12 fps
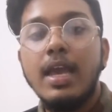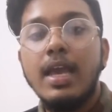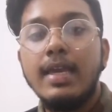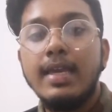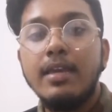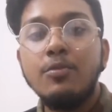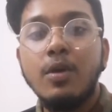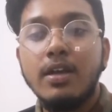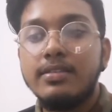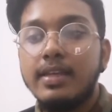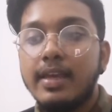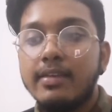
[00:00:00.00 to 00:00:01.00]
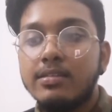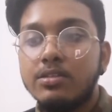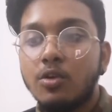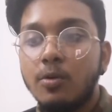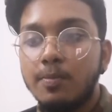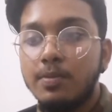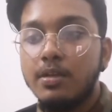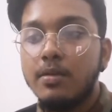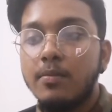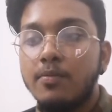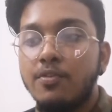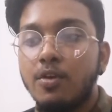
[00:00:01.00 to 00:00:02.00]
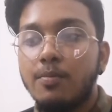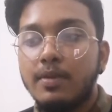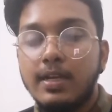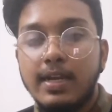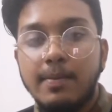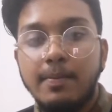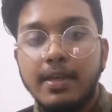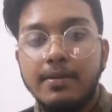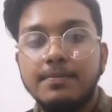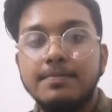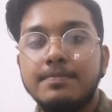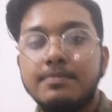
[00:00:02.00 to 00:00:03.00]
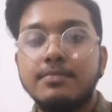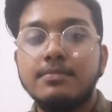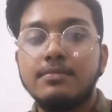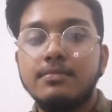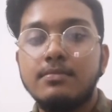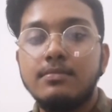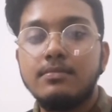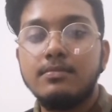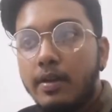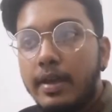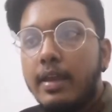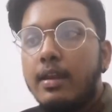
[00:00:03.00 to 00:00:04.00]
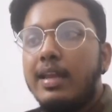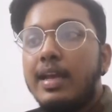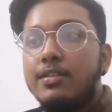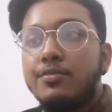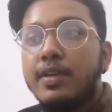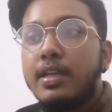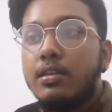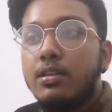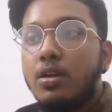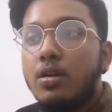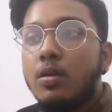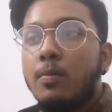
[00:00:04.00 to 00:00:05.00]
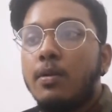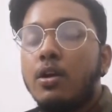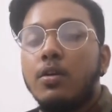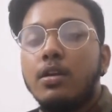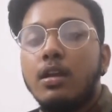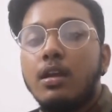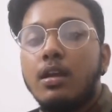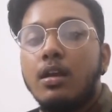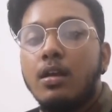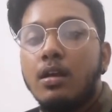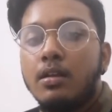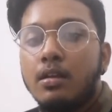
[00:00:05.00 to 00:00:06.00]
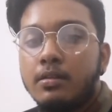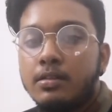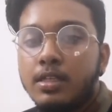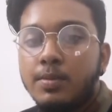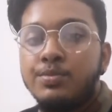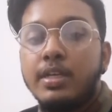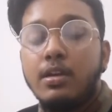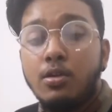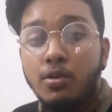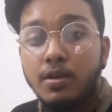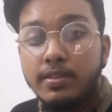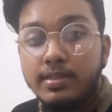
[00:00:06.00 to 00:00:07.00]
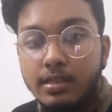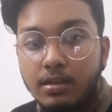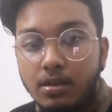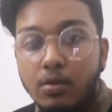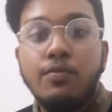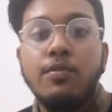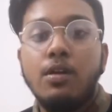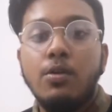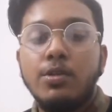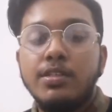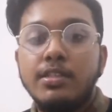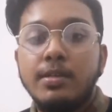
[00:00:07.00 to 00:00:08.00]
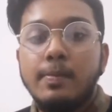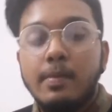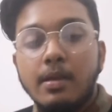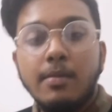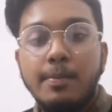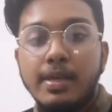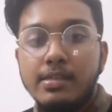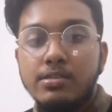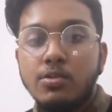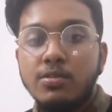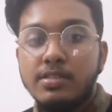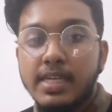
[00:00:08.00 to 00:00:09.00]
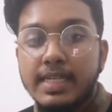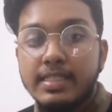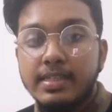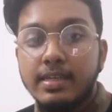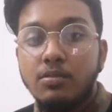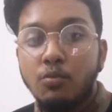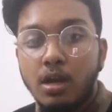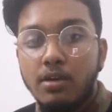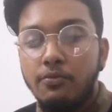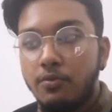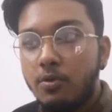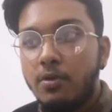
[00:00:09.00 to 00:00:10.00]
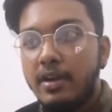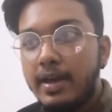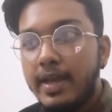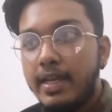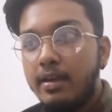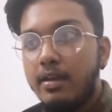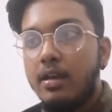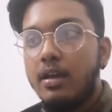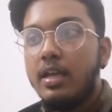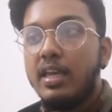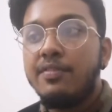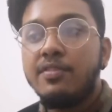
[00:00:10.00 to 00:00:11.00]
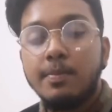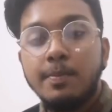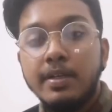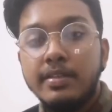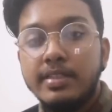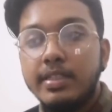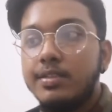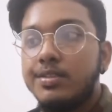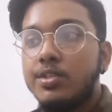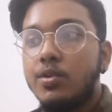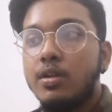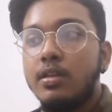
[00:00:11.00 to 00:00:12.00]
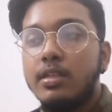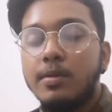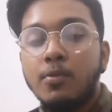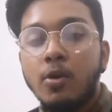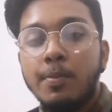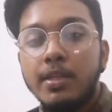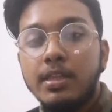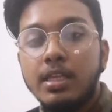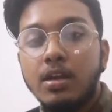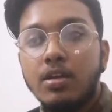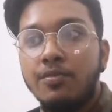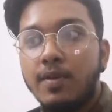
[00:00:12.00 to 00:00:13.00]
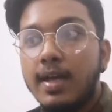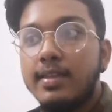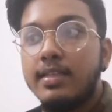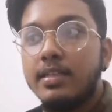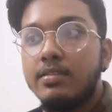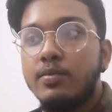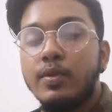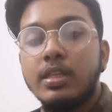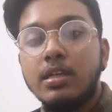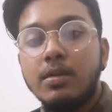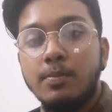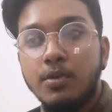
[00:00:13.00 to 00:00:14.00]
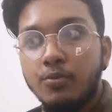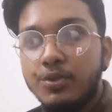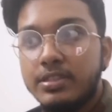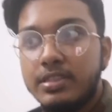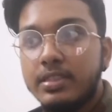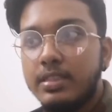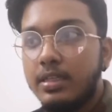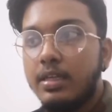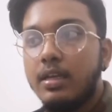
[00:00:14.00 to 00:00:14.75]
he was stopped from claiming. Okay, let's talk about terms and conditions of ownership. Based on section 149, if a person sold the property of others without permission,